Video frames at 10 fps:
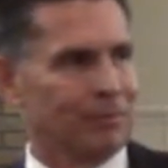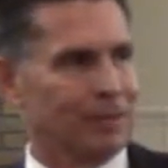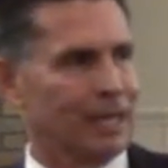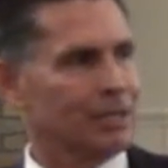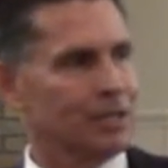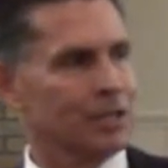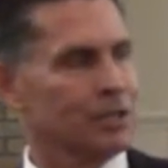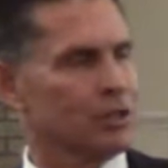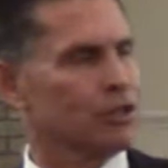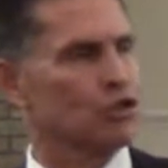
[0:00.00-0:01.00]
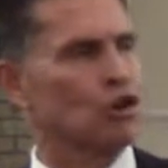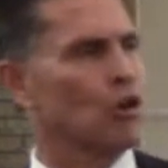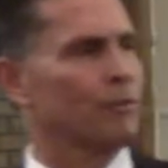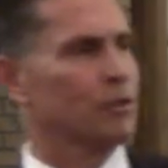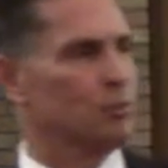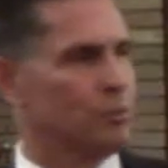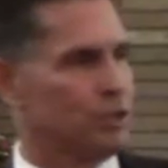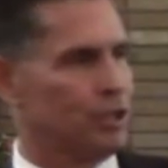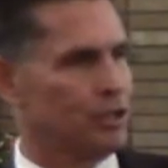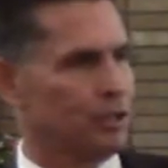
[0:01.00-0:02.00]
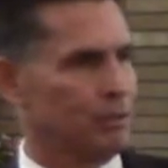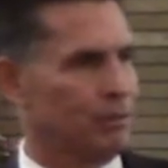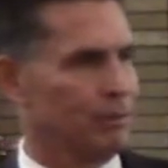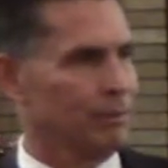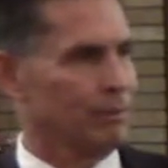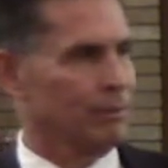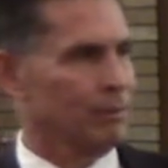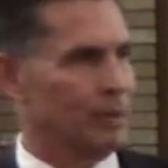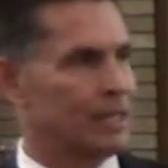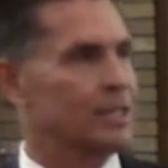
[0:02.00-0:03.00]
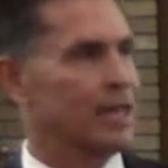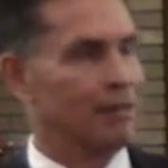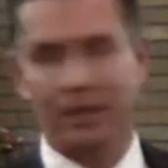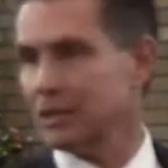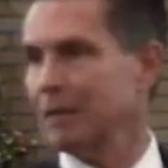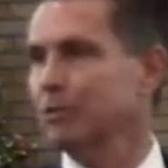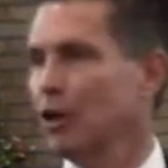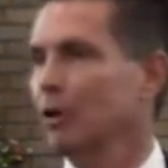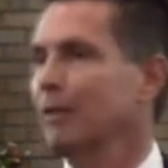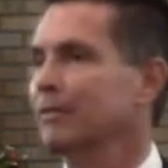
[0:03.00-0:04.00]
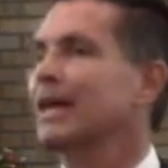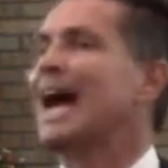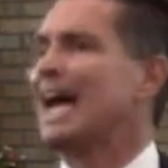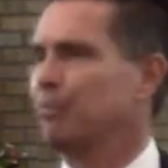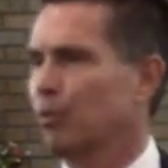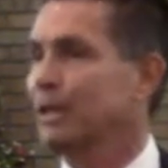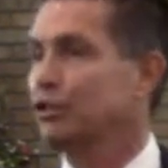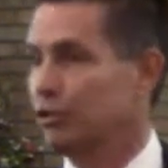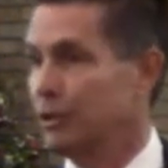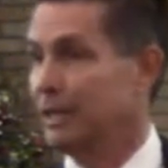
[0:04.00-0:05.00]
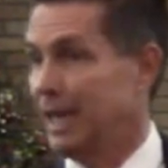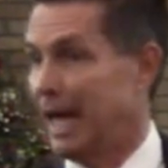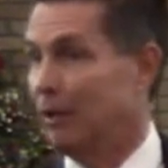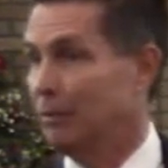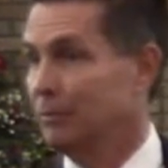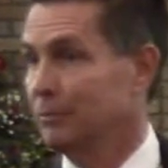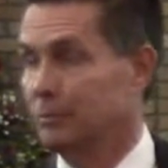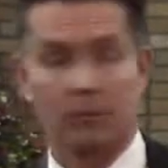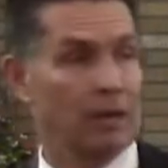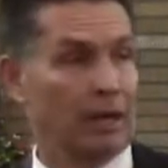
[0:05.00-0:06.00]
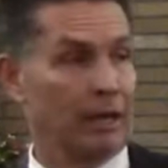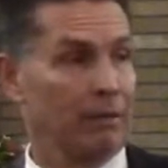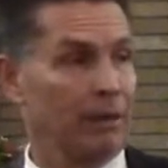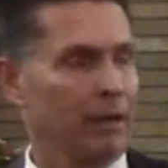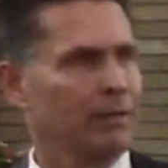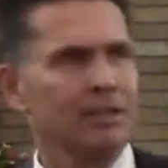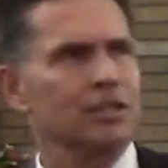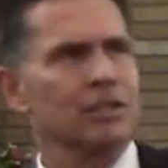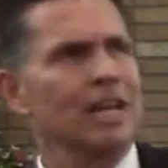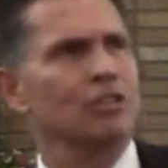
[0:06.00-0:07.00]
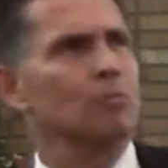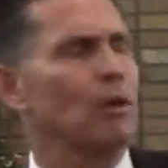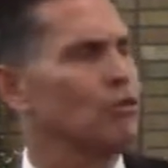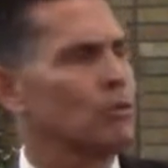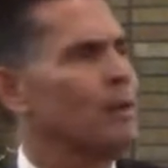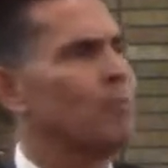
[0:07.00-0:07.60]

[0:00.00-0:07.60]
Guys, this is a service position. When I say this, I'm talking about the high priesthood now. Okay? This is not supposed to be a